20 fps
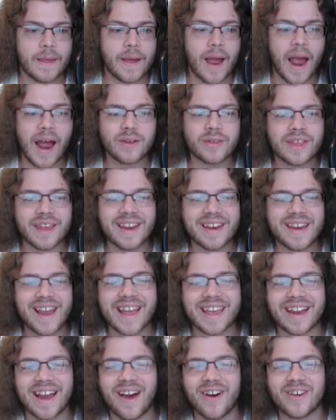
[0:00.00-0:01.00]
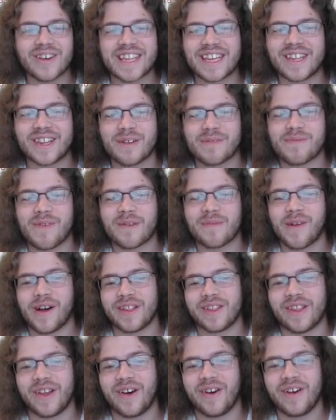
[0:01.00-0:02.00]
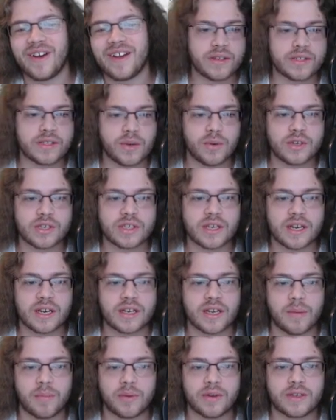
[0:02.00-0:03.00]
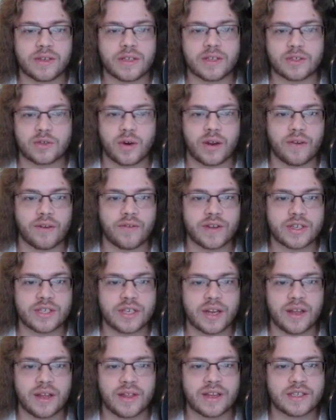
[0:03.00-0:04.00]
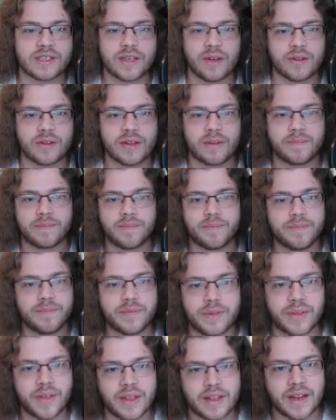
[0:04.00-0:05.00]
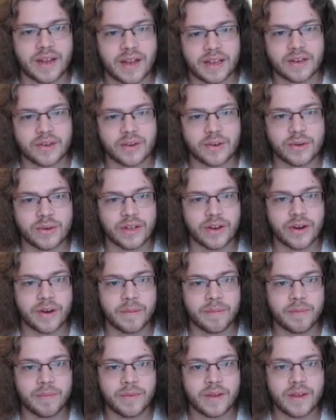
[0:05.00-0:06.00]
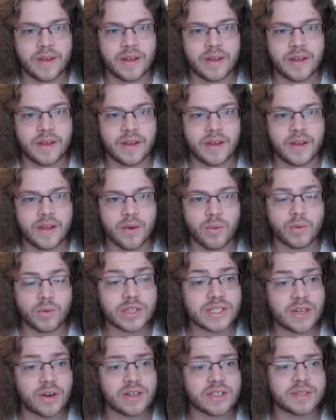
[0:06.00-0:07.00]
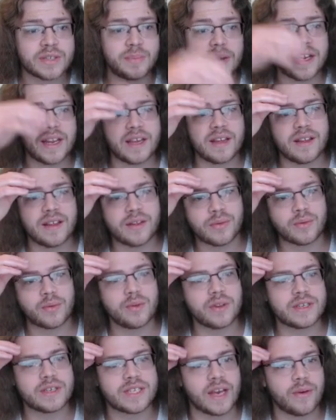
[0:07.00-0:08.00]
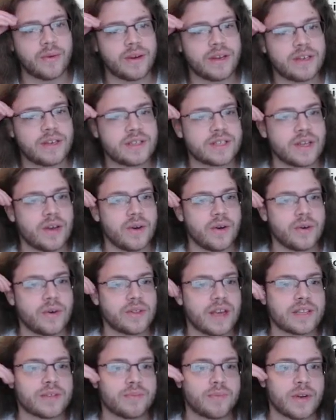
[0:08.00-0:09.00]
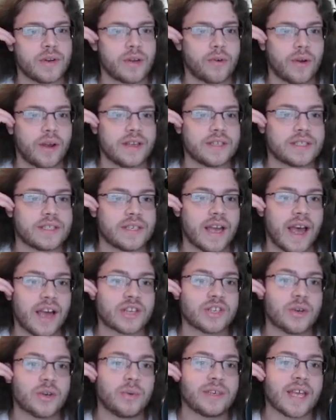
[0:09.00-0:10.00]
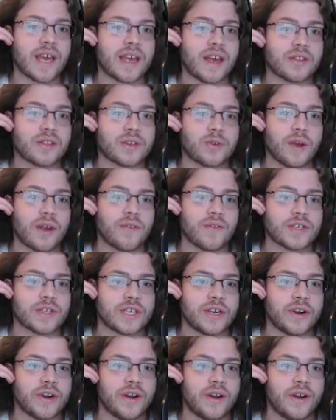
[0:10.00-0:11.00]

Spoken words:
I don't think I knock it out with either Pokemon though. So we're just gonna double into this Dracovish. I think it's the only thing that I can do here. We're still outspeeding through the Tailwind, so that's pretty crazy. Actually, we take out the Dracovish here.